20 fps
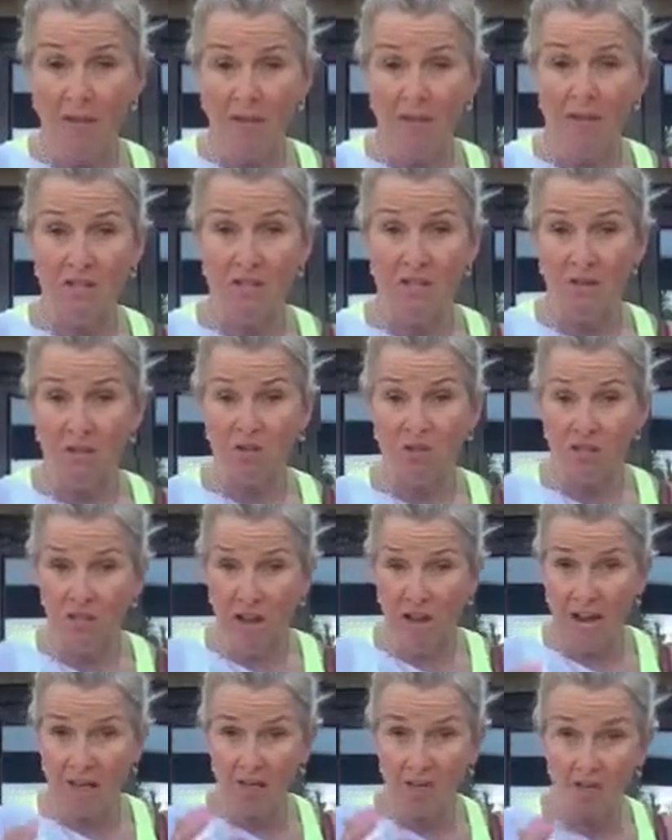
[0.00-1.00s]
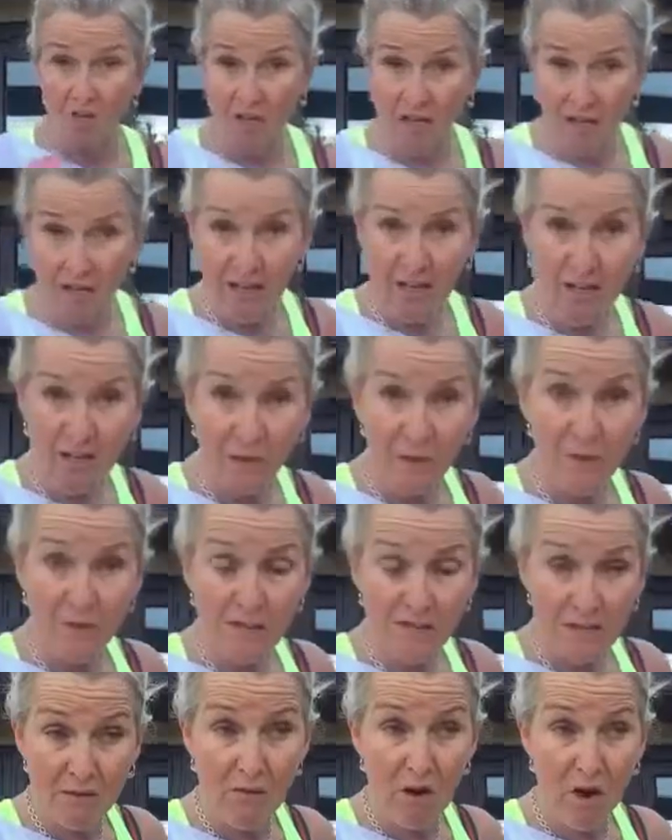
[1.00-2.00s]
in the sunshine, drinking
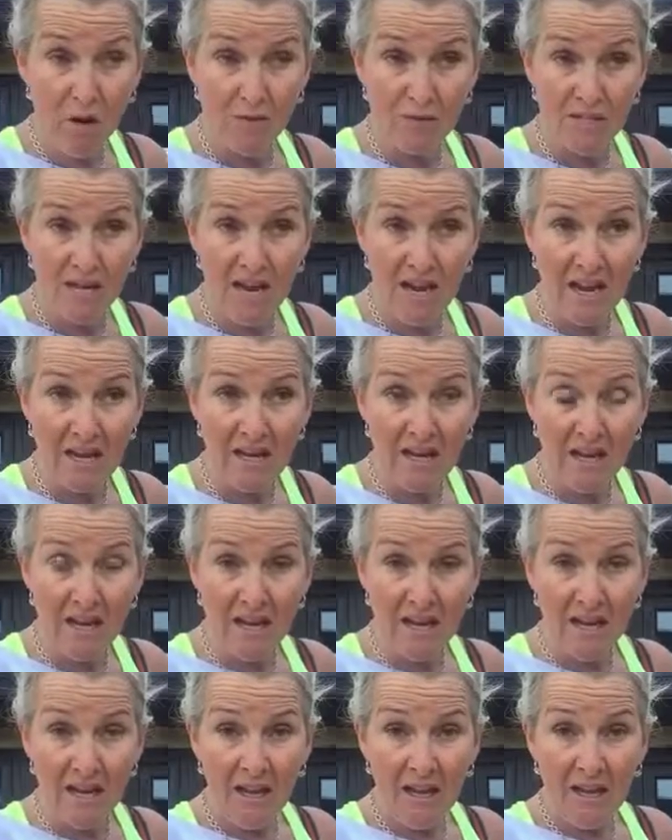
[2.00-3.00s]
fizzy rosé.